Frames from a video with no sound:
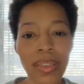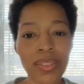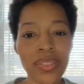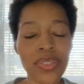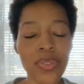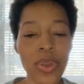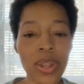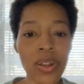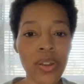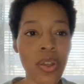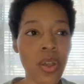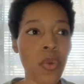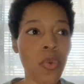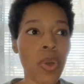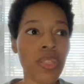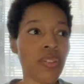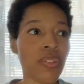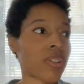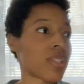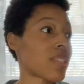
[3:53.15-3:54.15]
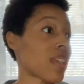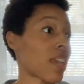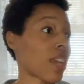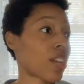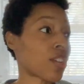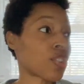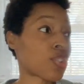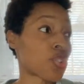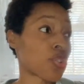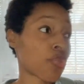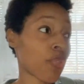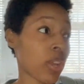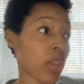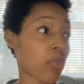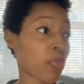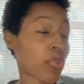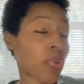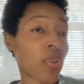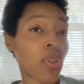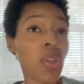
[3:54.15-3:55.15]
So I don't know whether it's like a
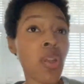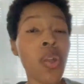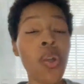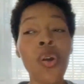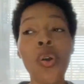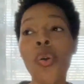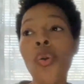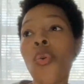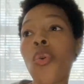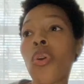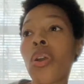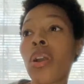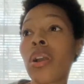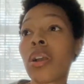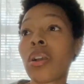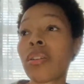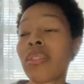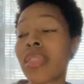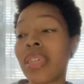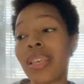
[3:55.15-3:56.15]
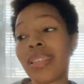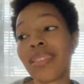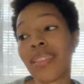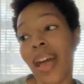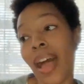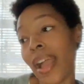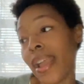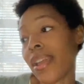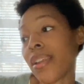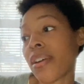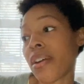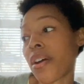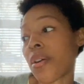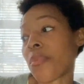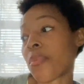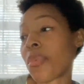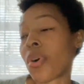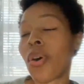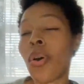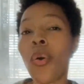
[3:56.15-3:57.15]
trip or this
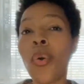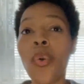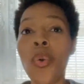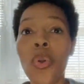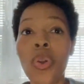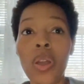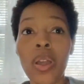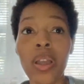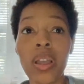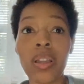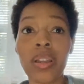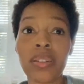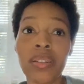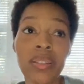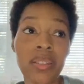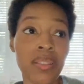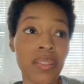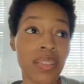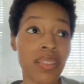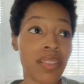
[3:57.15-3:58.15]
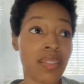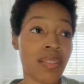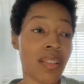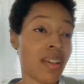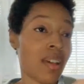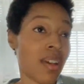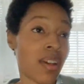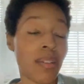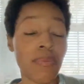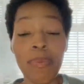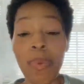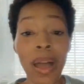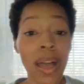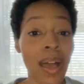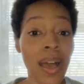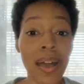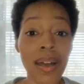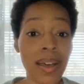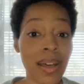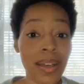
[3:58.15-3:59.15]
item or, uh,
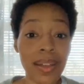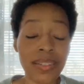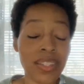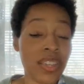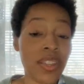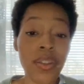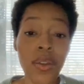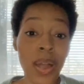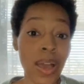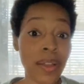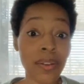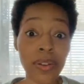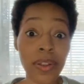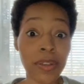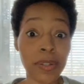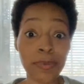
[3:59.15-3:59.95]
I don't know.